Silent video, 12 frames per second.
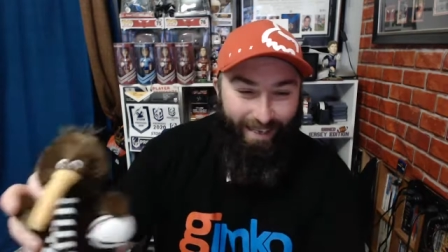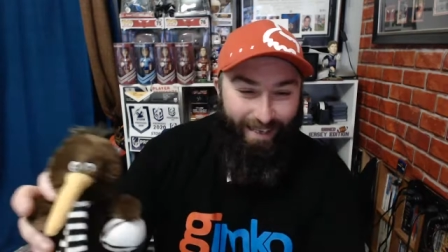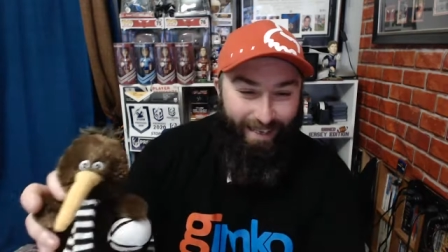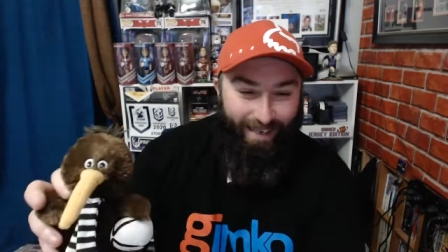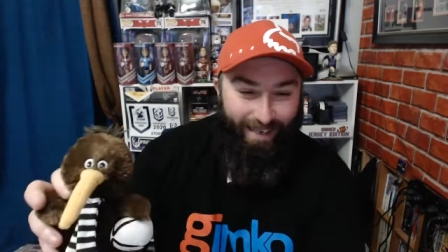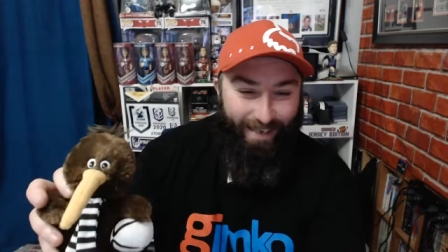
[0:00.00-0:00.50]

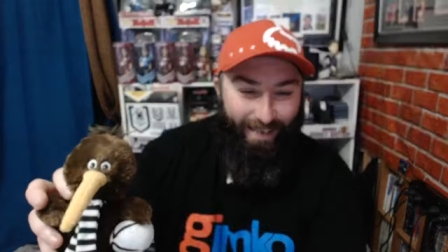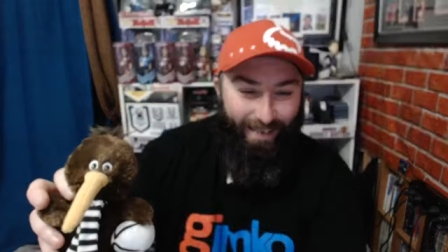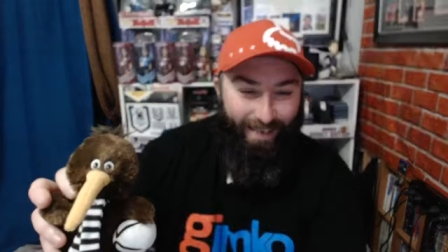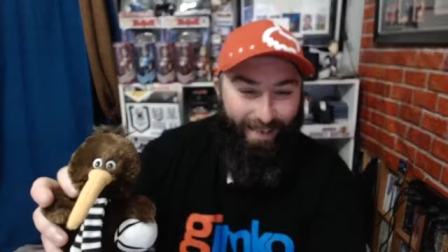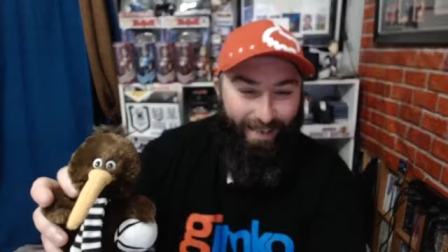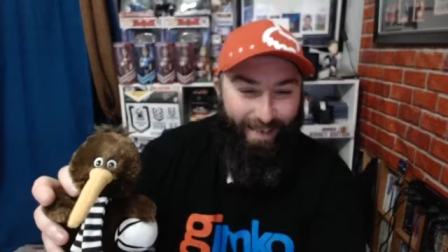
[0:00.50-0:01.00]

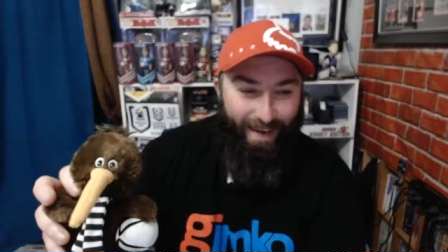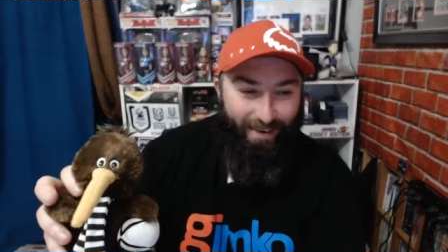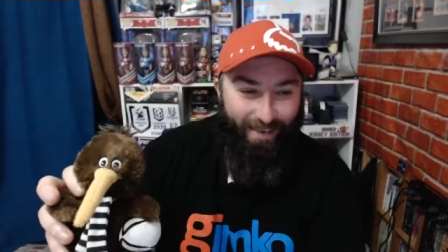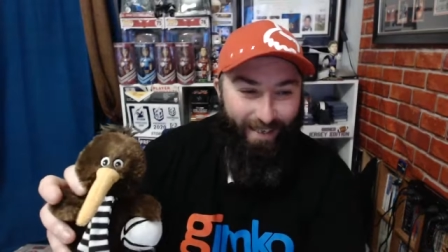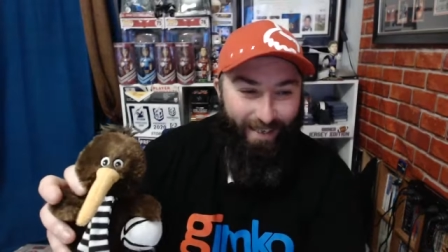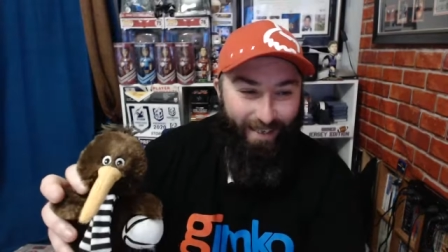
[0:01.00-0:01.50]
Hey
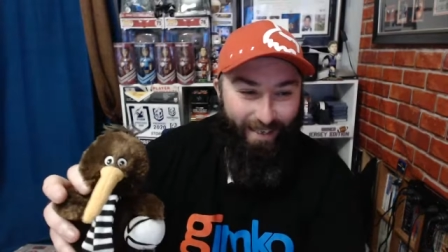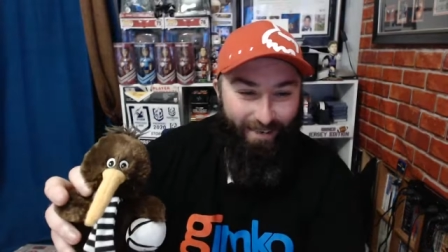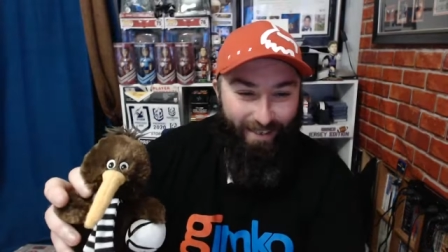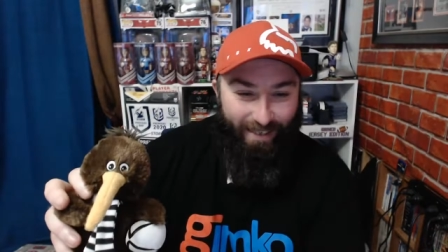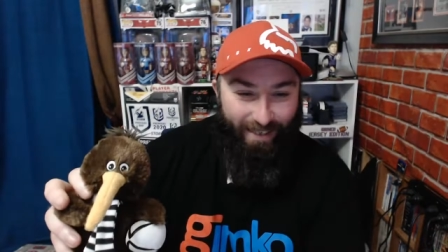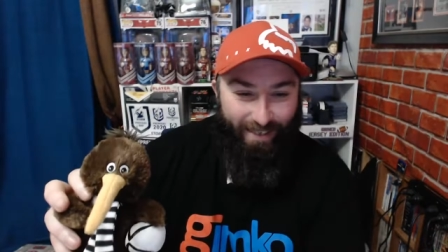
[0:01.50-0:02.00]
Harry,
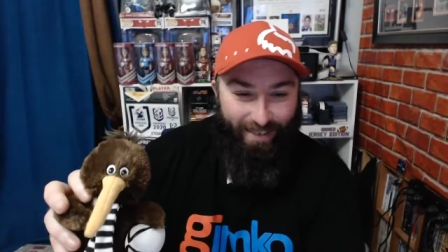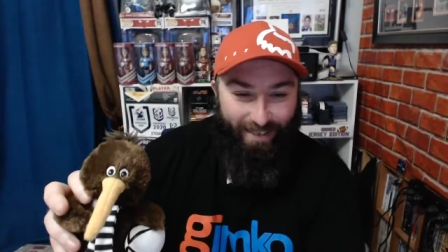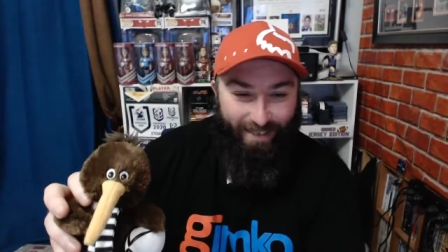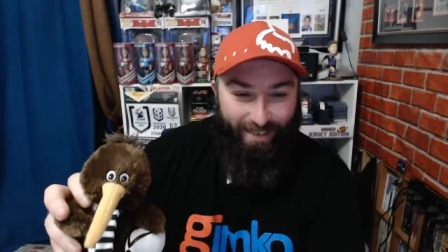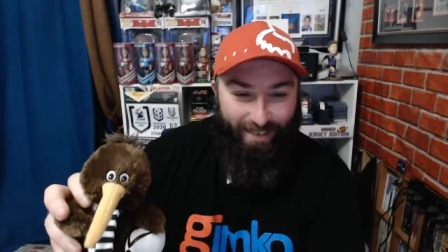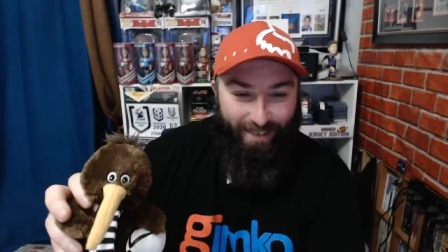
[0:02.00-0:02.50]
here he
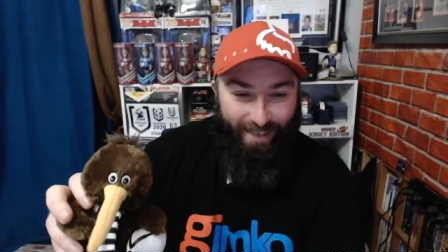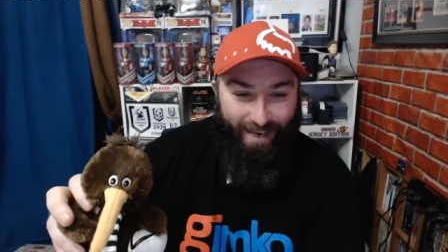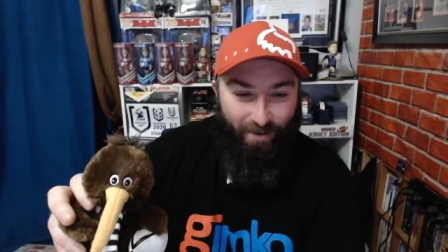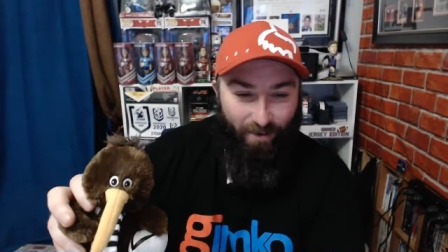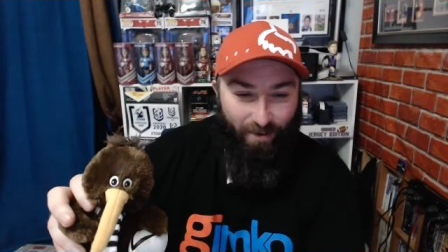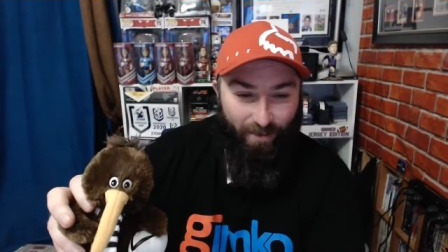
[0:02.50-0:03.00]
is.
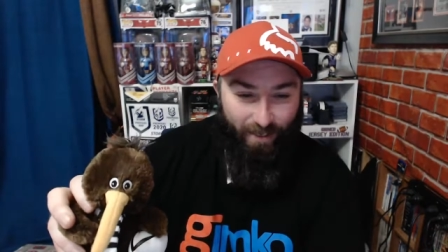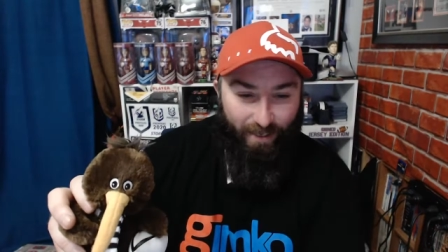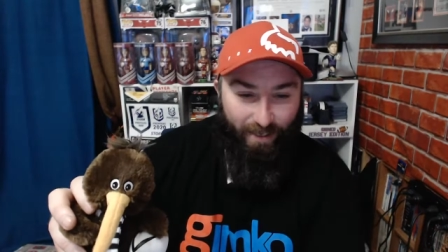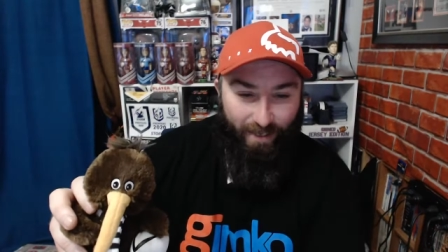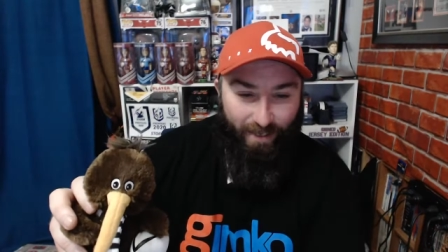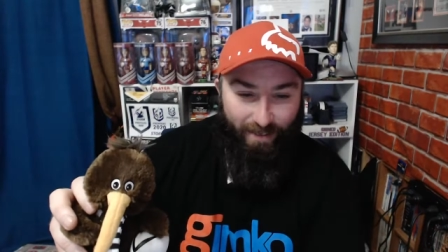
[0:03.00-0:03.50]
G'day
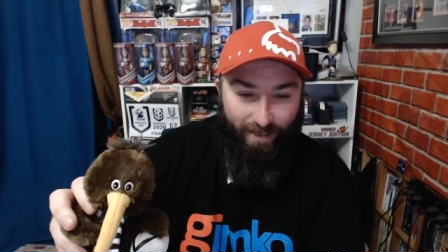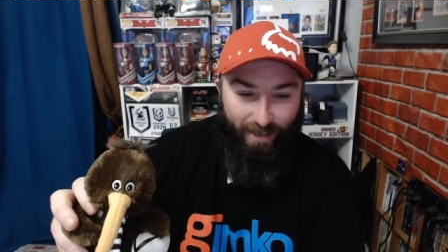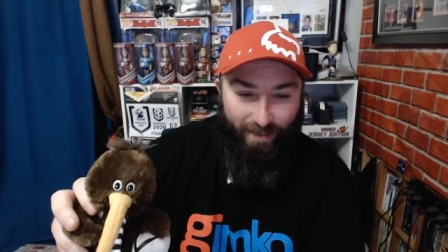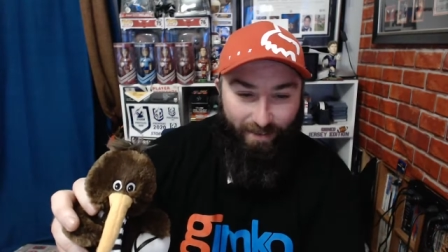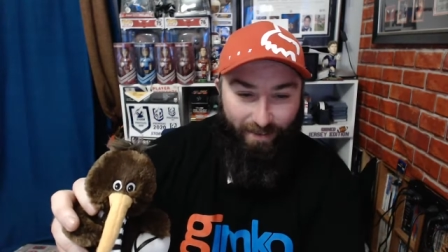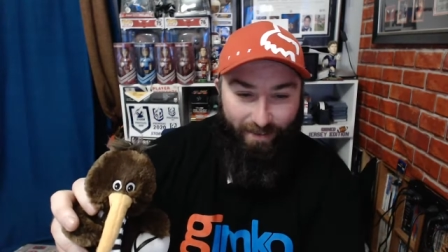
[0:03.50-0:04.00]
Rodney, how's it
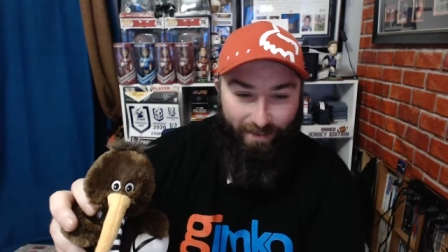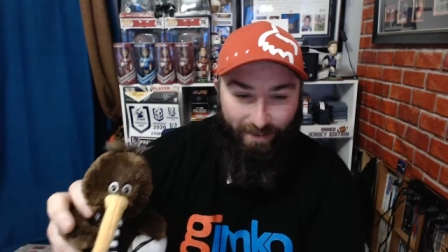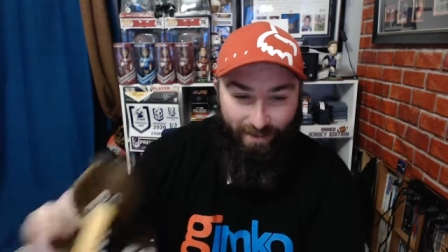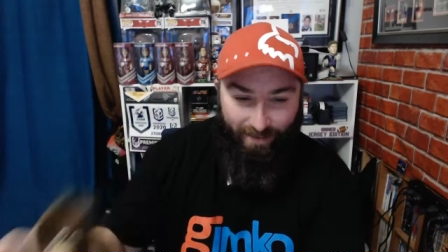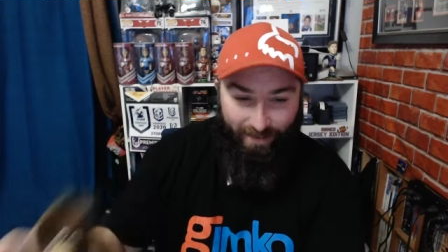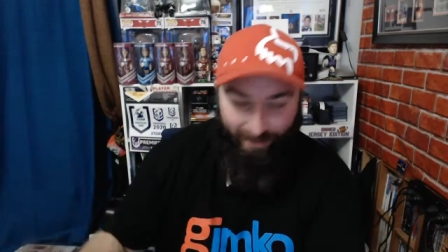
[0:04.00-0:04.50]
going?
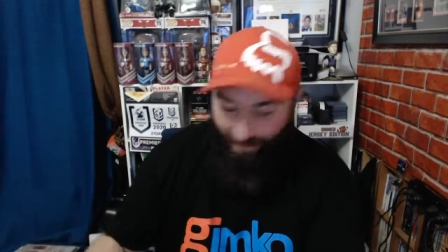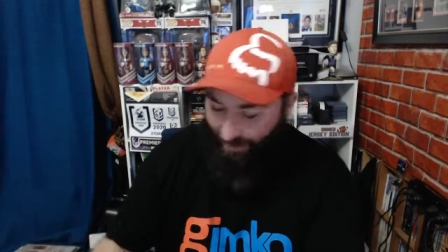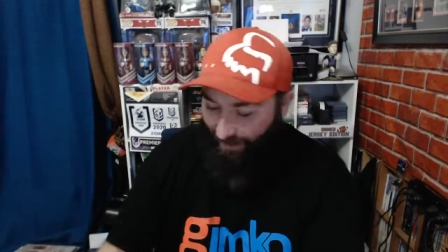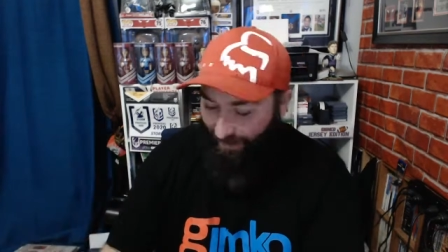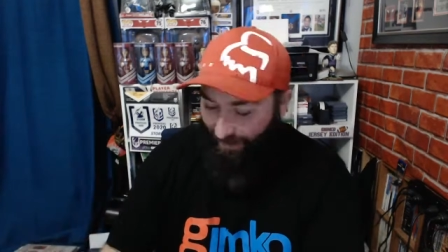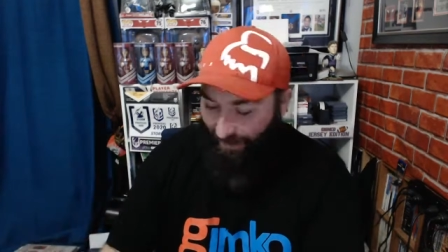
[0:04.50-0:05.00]

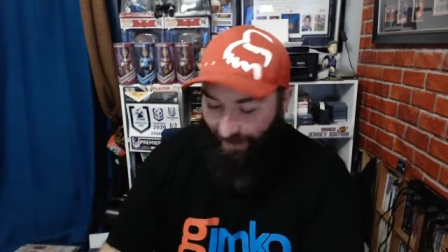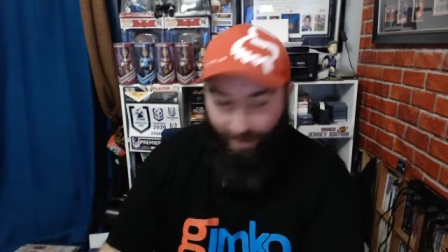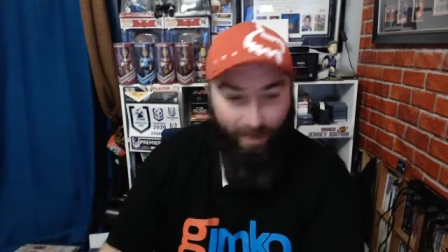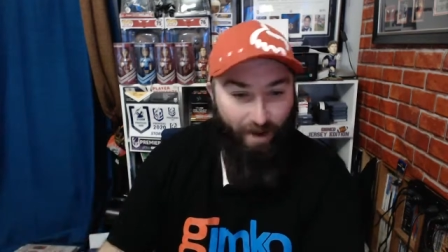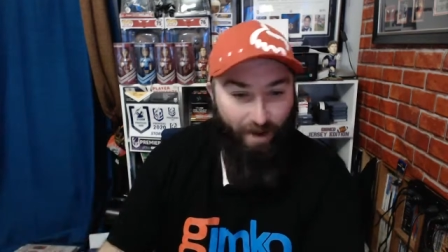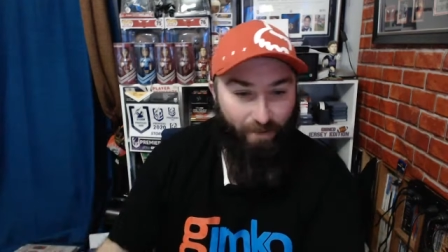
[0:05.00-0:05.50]

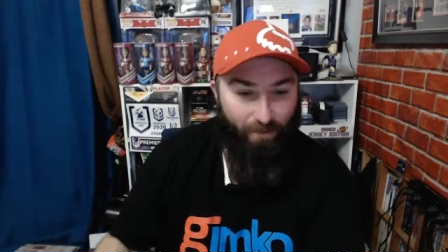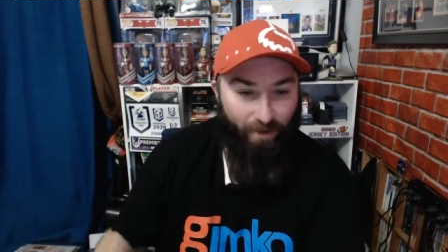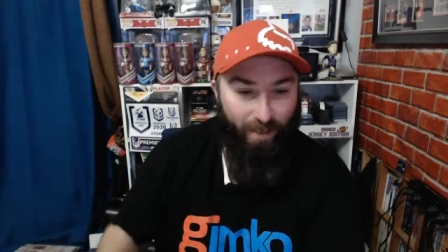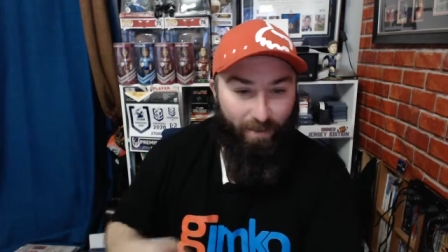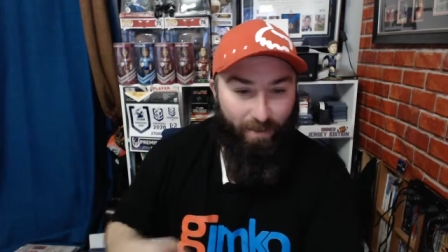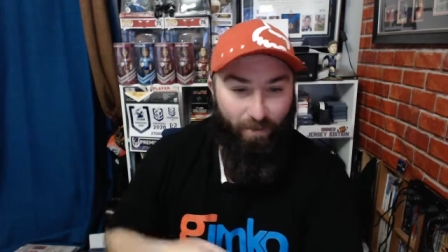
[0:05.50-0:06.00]
Yeah,
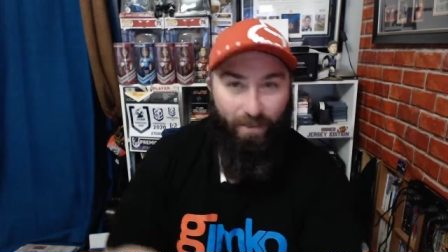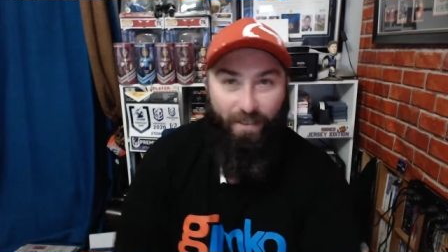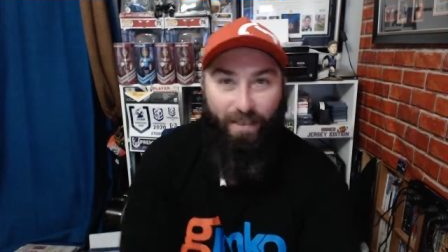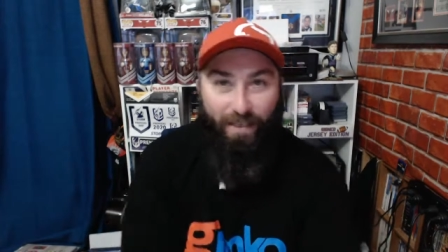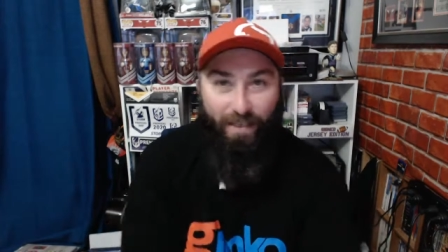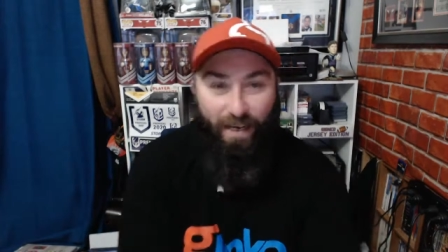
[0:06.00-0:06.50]
hopefully he brings
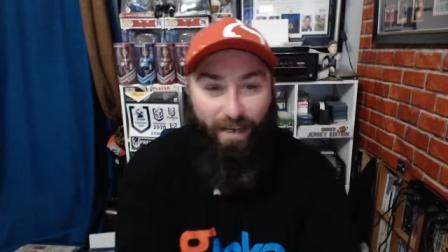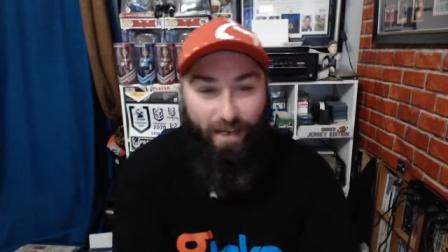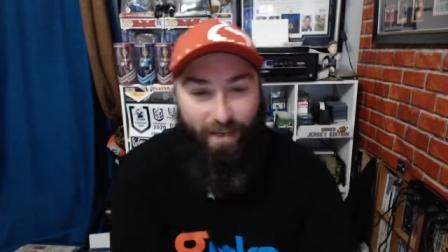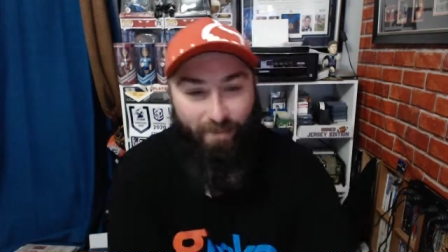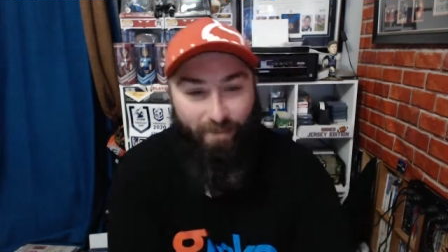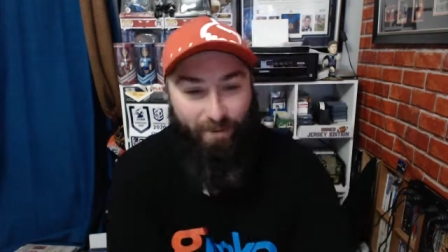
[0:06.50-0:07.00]
his A
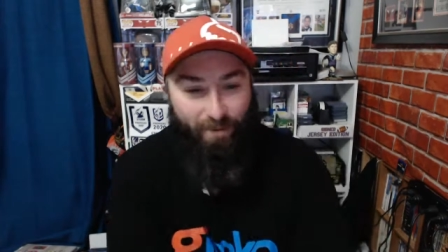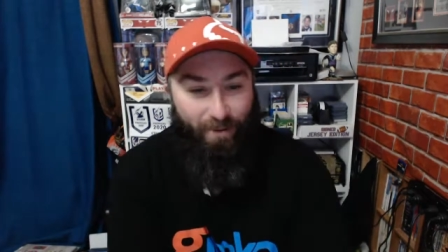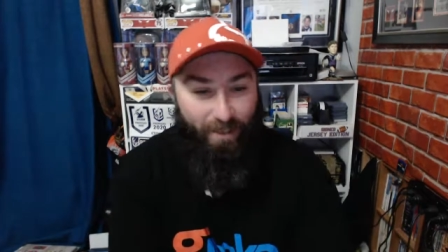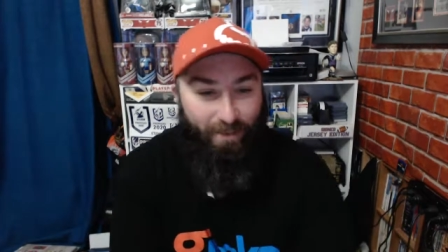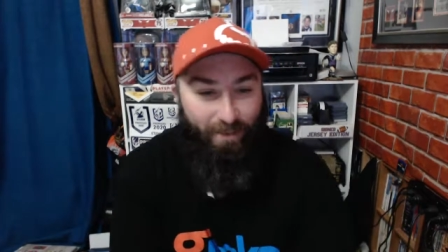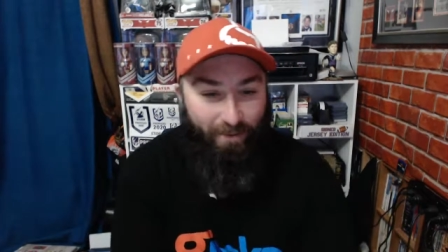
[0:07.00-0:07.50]
game as
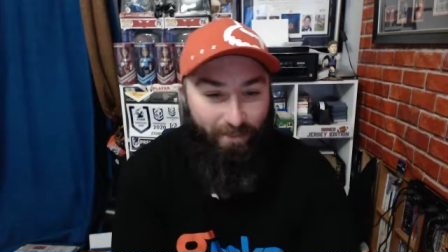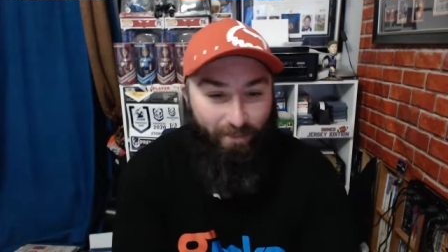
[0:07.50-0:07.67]
well.